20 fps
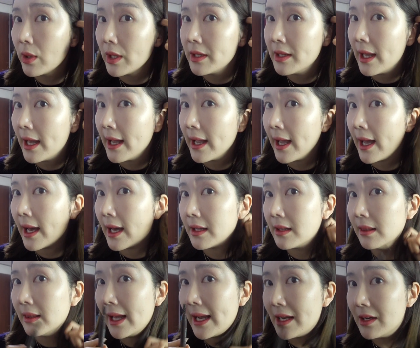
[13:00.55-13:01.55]
when I
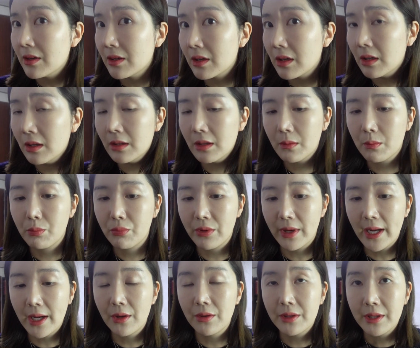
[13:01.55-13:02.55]
had lighter color
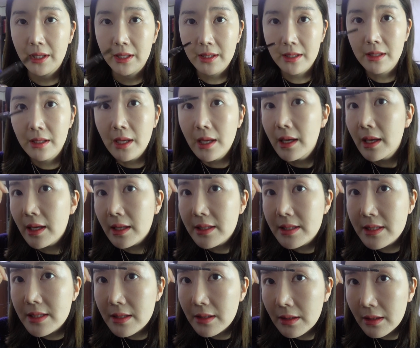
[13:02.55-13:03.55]
brown and it
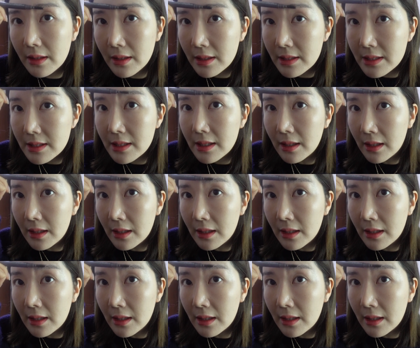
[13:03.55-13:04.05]
still looked